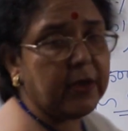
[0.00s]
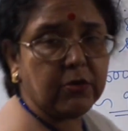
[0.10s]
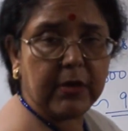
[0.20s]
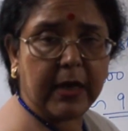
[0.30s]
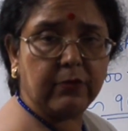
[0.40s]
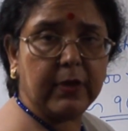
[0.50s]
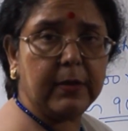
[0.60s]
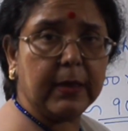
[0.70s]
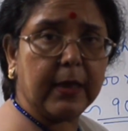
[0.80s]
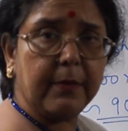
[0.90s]
out the annual
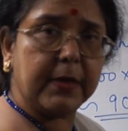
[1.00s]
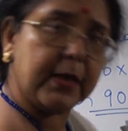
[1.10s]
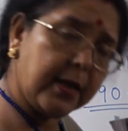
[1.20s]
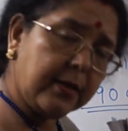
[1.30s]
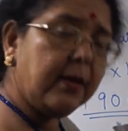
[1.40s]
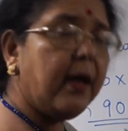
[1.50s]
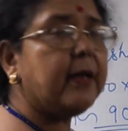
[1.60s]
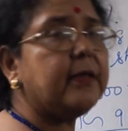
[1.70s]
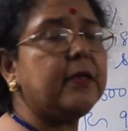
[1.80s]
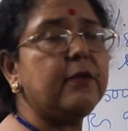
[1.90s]
income here,
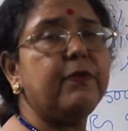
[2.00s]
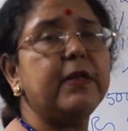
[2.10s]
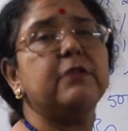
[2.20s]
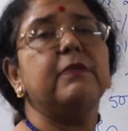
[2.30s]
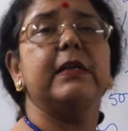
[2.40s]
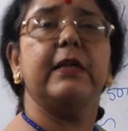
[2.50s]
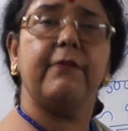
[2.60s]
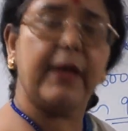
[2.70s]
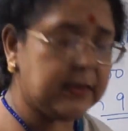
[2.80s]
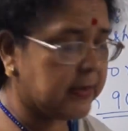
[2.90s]
and the difference will
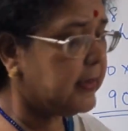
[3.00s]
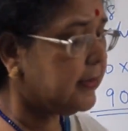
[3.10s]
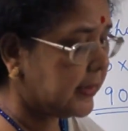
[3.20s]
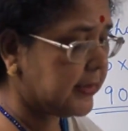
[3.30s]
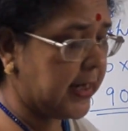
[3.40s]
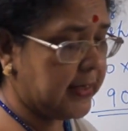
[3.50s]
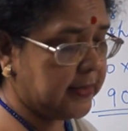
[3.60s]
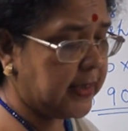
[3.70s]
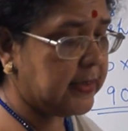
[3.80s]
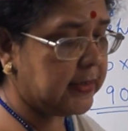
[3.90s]
give us the change.
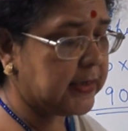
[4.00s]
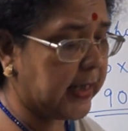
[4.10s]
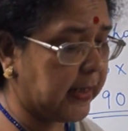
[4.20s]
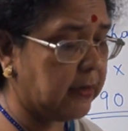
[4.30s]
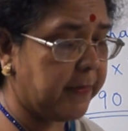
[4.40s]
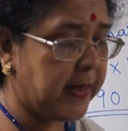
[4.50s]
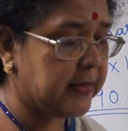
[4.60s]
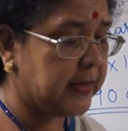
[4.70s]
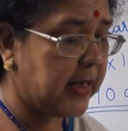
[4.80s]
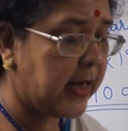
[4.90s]
That is the second
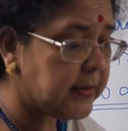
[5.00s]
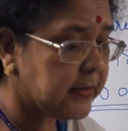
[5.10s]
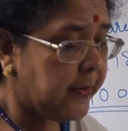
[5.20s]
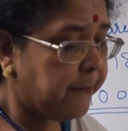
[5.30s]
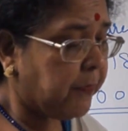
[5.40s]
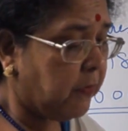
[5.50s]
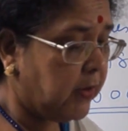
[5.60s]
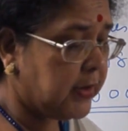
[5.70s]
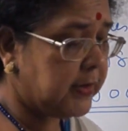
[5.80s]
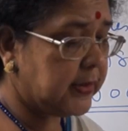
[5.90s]
part they ask.
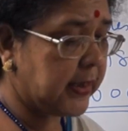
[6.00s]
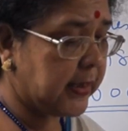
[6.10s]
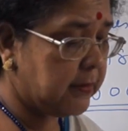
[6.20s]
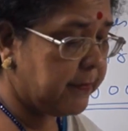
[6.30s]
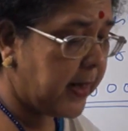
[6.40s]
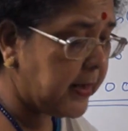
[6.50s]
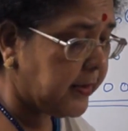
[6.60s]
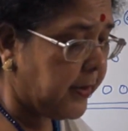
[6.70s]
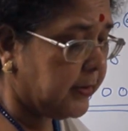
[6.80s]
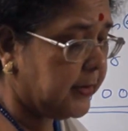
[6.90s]
What is the second
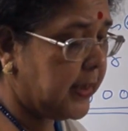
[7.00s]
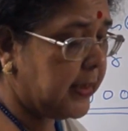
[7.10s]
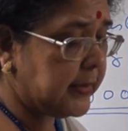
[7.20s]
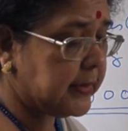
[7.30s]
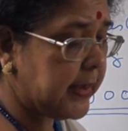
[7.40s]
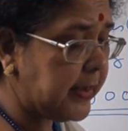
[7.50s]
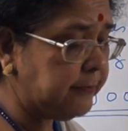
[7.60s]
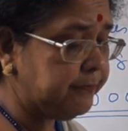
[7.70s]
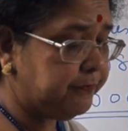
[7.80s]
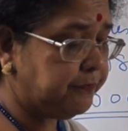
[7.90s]
part? They are asking